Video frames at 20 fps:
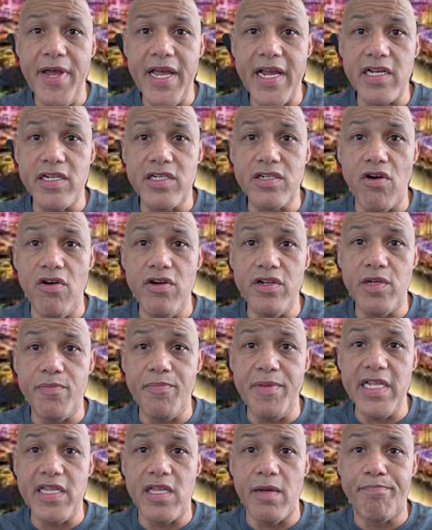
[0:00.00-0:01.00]
is going to
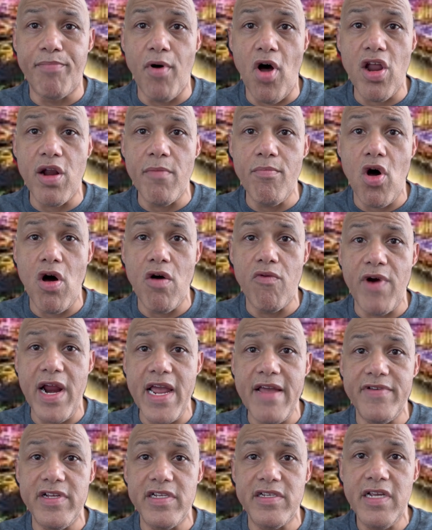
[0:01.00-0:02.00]
be the Baltimore
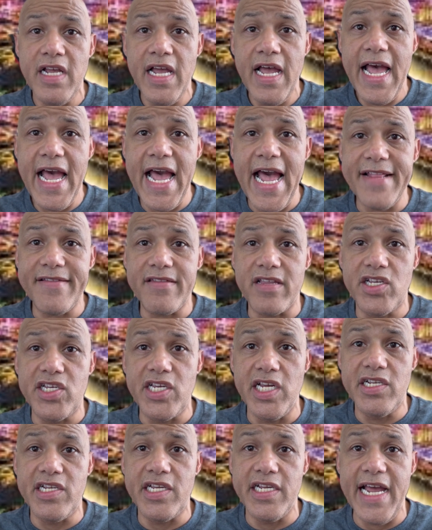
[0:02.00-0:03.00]
Ravens at the
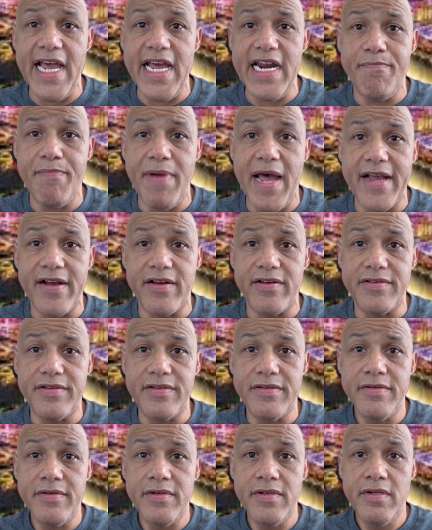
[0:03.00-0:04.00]
Cincinnati Bengals.
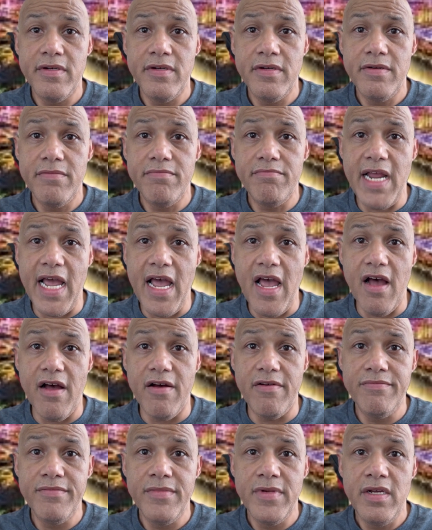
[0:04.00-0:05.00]

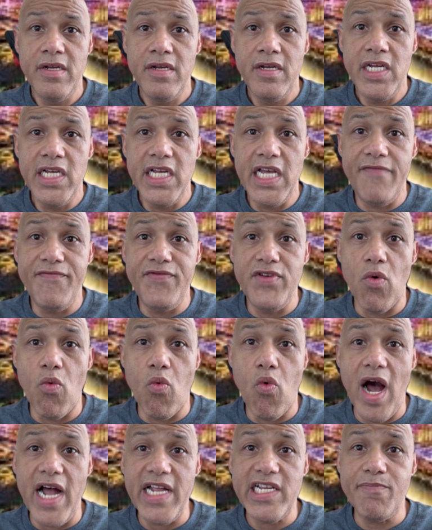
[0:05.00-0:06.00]
Now, if you
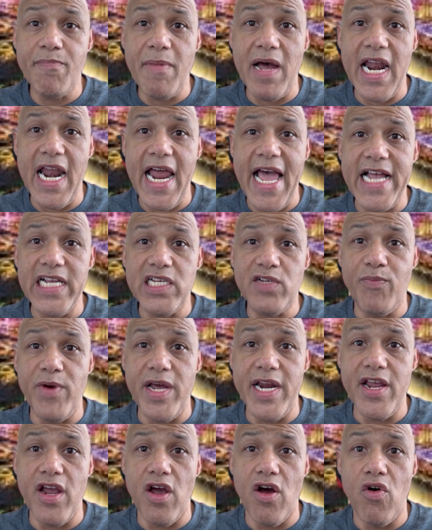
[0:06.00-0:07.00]
watched my last
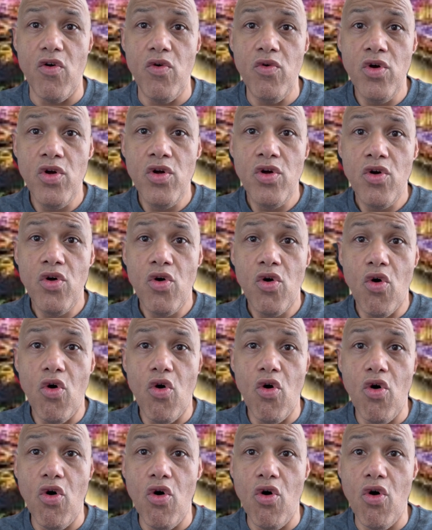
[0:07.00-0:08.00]
video
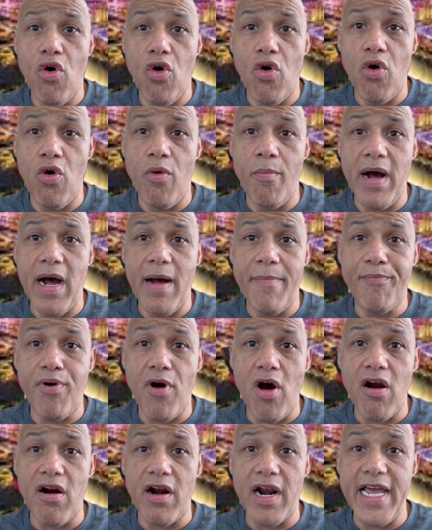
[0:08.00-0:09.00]
on my
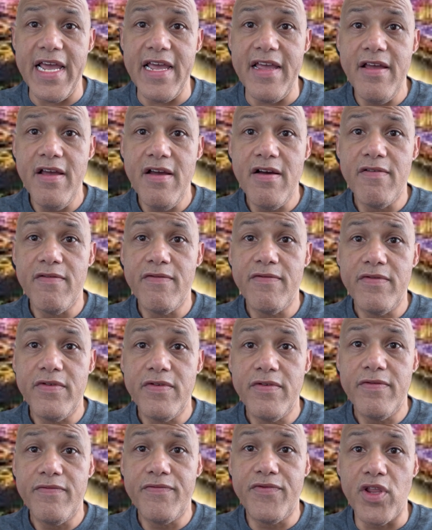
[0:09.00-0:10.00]
parlay
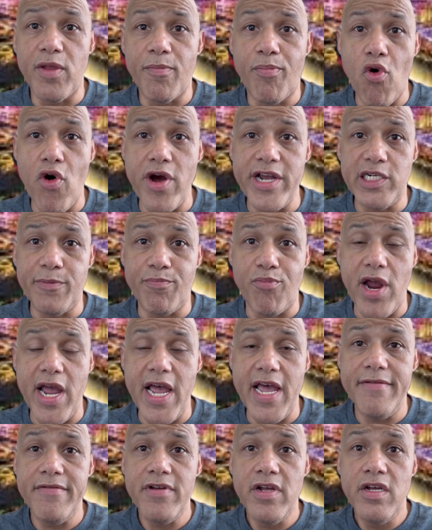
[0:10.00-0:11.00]
for the point
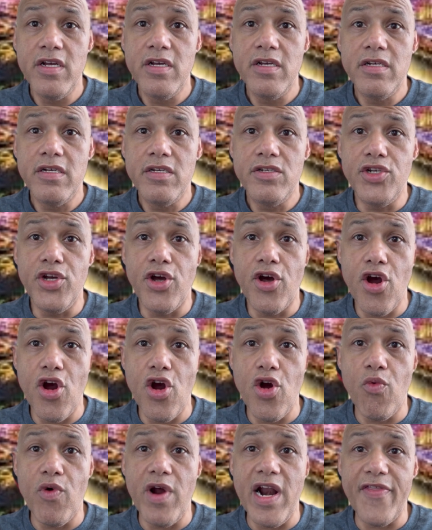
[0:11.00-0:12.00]
spread, you
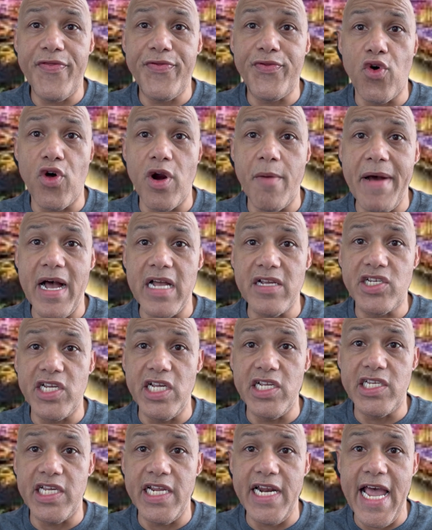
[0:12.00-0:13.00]
heard what I thought about
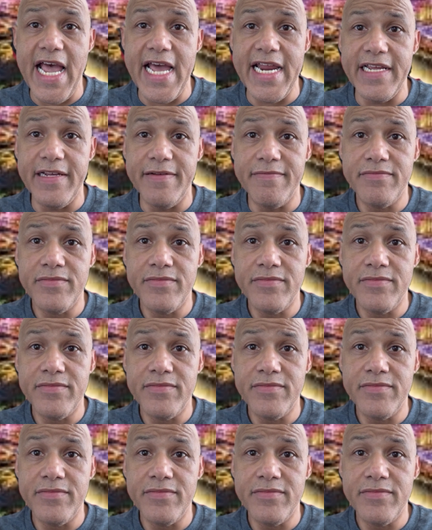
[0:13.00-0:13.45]
Cincinnati.